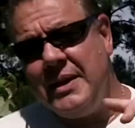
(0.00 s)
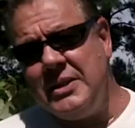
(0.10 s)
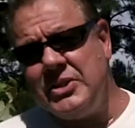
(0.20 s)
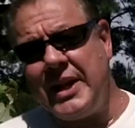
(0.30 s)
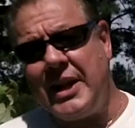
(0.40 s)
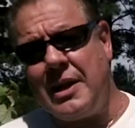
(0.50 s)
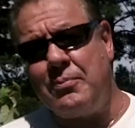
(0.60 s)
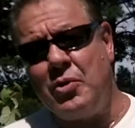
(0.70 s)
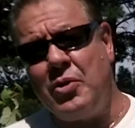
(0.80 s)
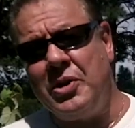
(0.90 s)
Shake it up
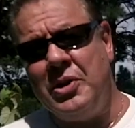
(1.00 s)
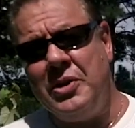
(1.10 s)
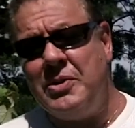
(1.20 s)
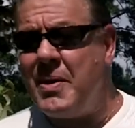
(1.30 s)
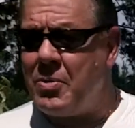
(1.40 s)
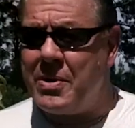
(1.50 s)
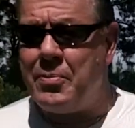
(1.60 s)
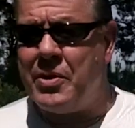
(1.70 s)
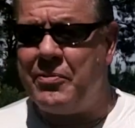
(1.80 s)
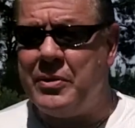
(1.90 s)
real good. You may want to
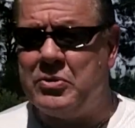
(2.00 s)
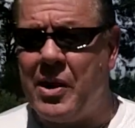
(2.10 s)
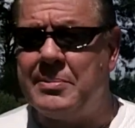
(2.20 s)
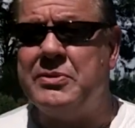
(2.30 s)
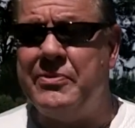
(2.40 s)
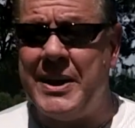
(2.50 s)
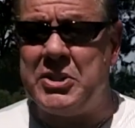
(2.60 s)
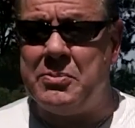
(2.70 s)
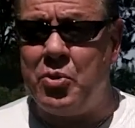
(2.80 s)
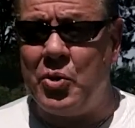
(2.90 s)
put a few drops of
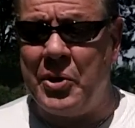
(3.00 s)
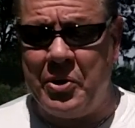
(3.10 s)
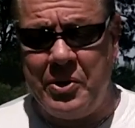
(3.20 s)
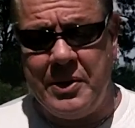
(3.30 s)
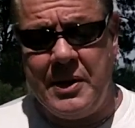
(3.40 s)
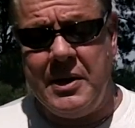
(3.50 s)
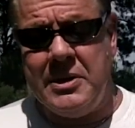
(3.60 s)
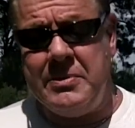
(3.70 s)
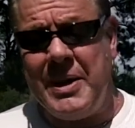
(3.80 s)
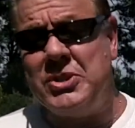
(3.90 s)
vegetable oil
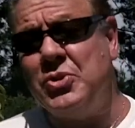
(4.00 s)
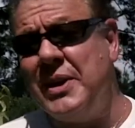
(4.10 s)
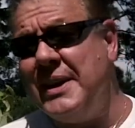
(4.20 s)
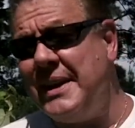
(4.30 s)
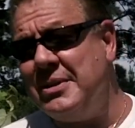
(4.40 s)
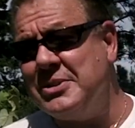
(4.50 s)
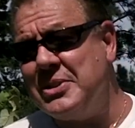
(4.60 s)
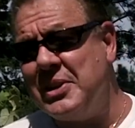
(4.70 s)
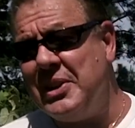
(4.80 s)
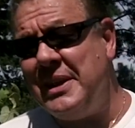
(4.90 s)
to make sure it adheres to
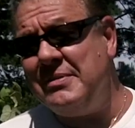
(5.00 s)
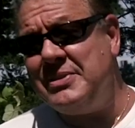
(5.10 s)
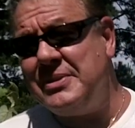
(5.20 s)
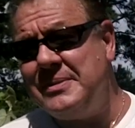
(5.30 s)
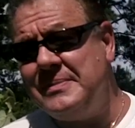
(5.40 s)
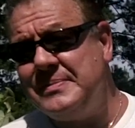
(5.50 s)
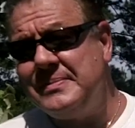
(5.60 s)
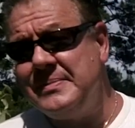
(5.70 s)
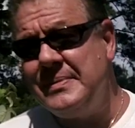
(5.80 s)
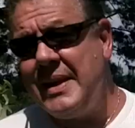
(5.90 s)
the leaves.
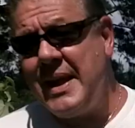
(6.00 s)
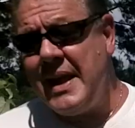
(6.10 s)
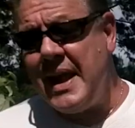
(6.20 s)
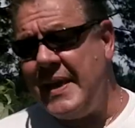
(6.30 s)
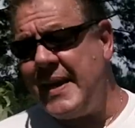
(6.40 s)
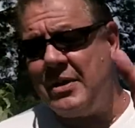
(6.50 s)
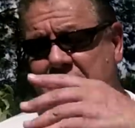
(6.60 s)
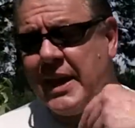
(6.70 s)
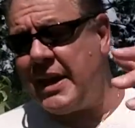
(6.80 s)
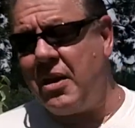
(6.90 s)
and that'll
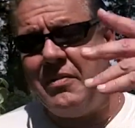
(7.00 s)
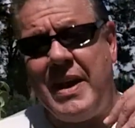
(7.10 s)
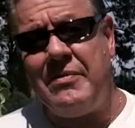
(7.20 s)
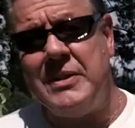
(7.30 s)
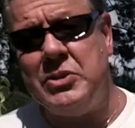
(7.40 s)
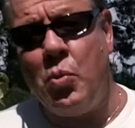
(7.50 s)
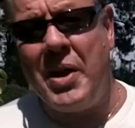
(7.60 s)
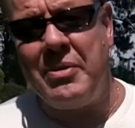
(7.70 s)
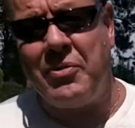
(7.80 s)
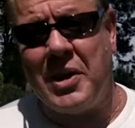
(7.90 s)
take care of aphids and
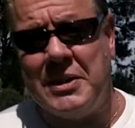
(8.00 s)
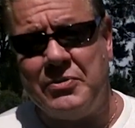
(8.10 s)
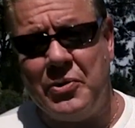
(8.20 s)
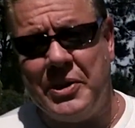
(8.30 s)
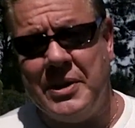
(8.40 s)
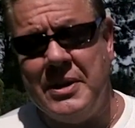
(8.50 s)
whiteflies for you.